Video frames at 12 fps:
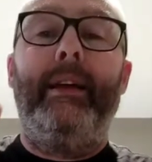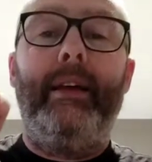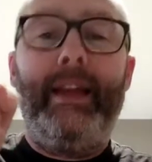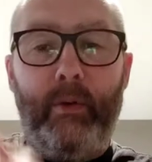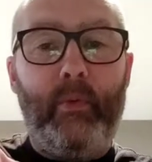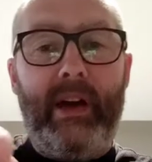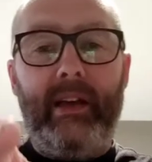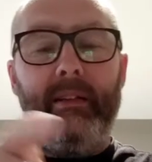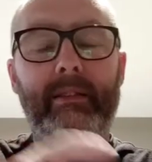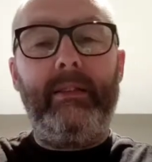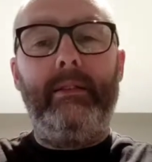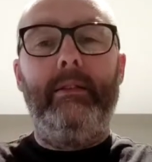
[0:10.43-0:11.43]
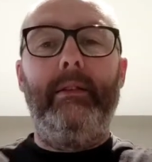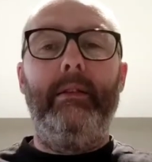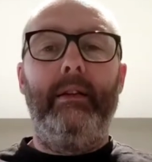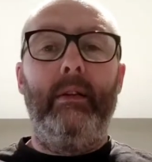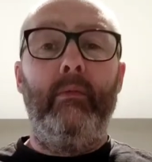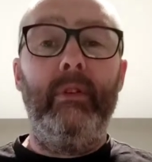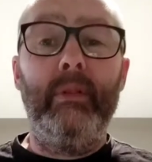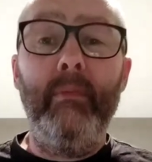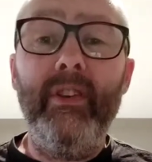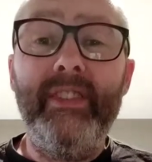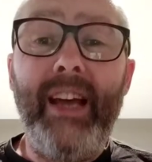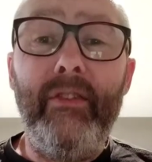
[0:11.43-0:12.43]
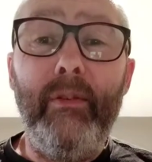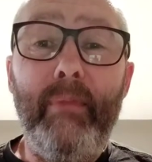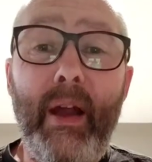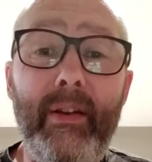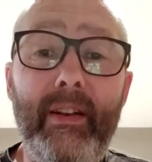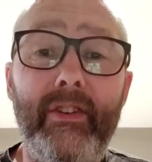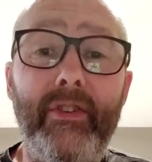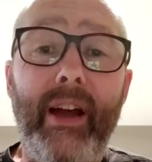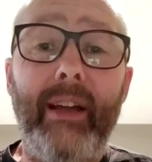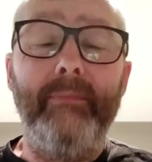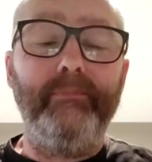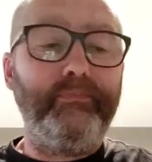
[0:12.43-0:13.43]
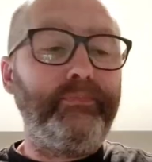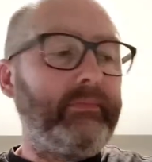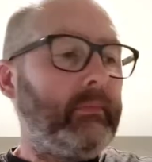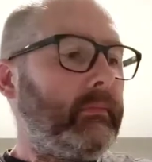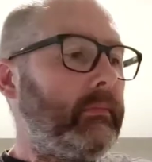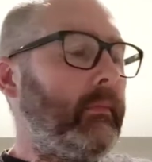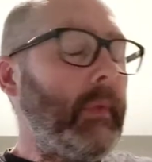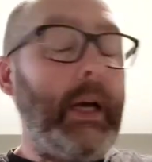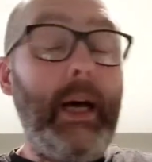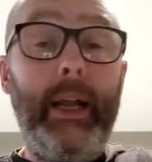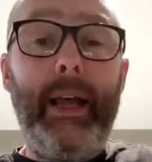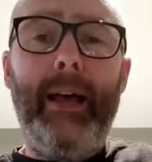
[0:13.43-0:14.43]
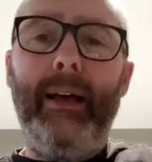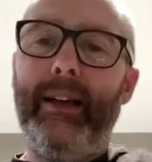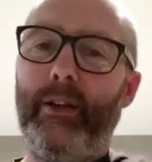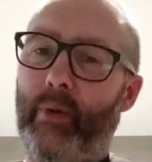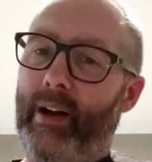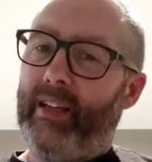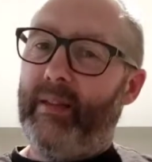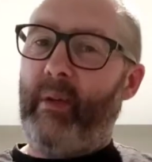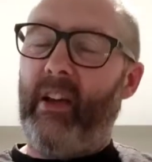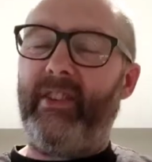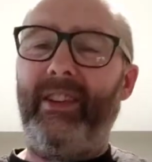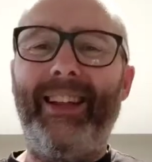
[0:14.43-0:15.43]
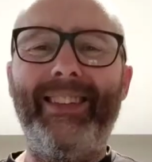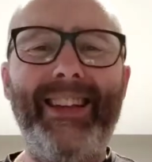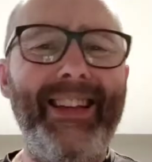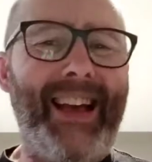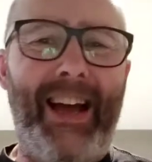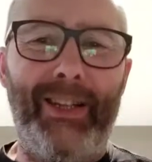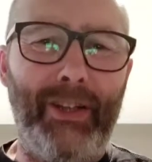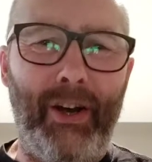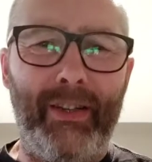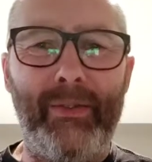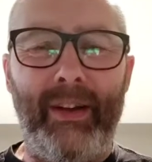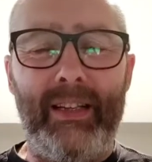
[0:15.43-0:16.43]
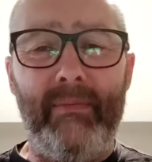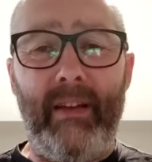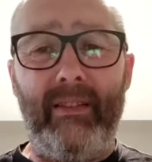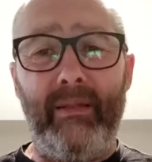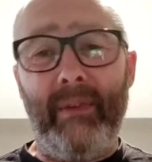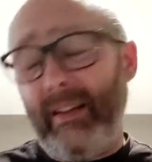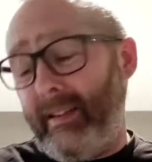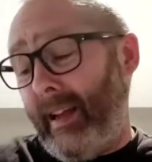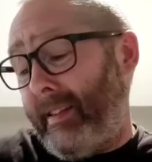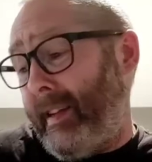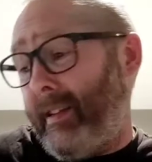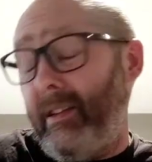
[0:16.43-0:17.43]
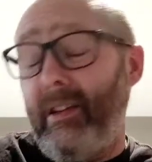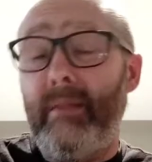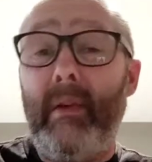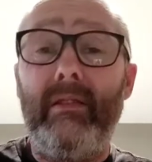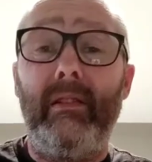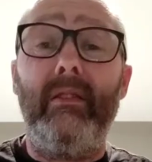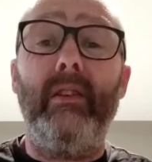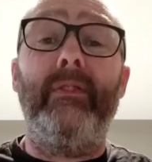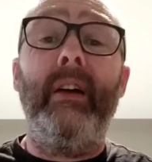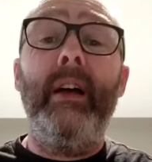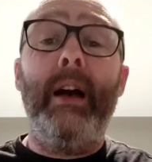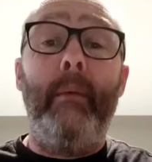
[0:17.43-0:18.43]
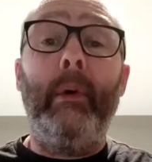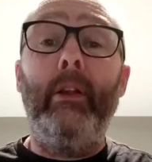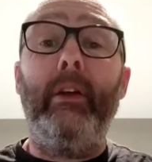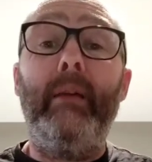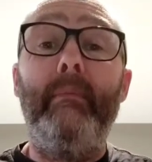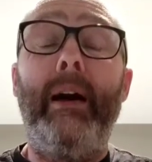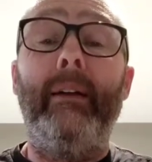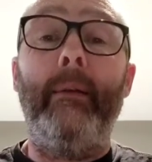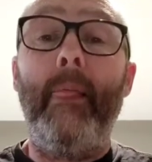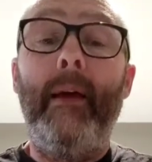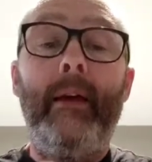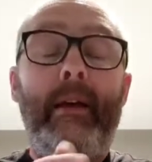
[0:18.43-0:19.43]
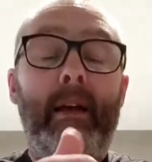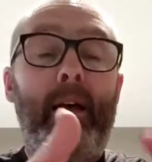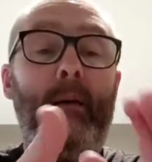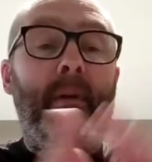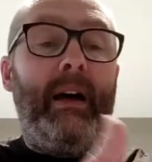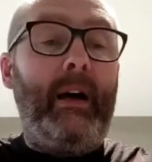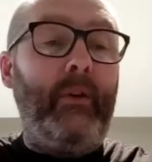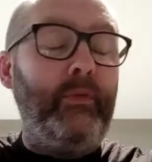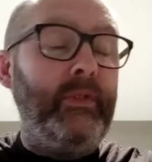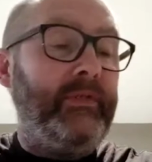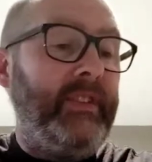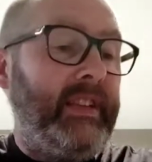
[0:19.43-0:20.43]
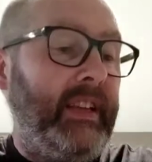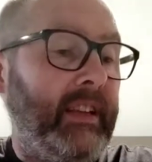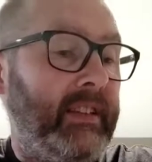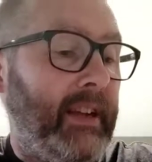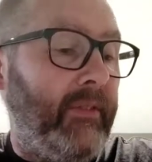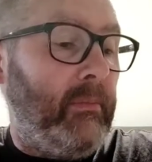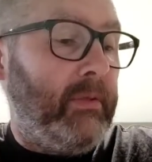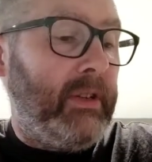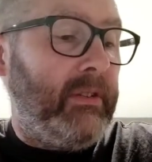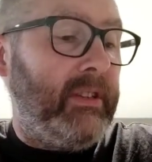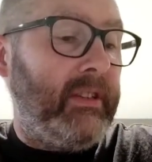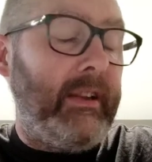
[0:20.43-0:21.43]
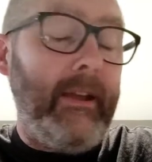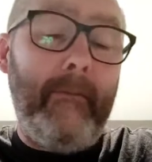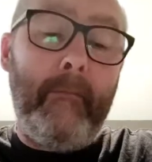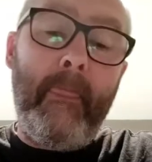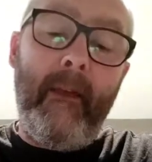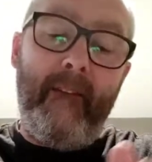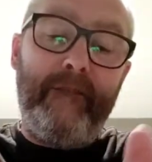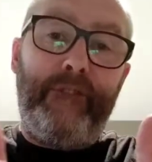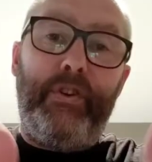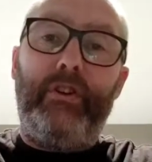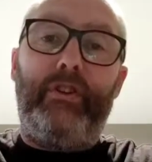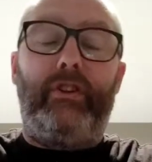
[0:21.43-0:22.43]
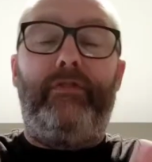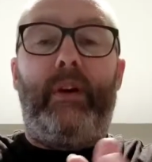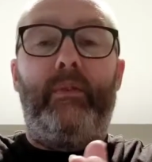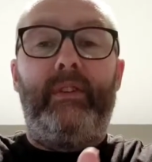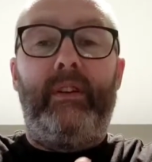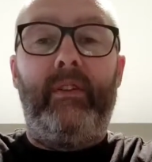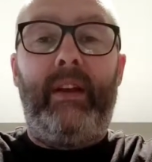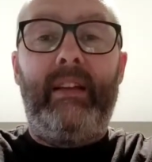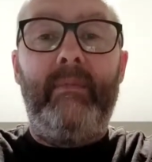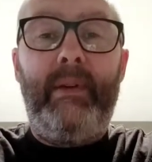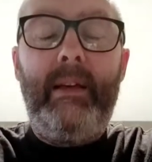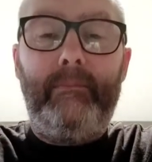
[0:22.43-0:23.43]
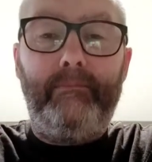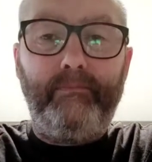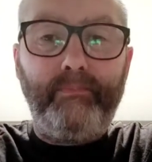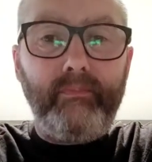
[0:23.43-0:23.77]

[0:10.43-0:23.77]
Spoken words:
in Wales with some more cider and perry to try. And quite special. I say that a lot, it's quite special. But I taste a lot of special stuff. I'm a lucky man. But I was visiting several producers today. First off, I was at Gregg's Pit,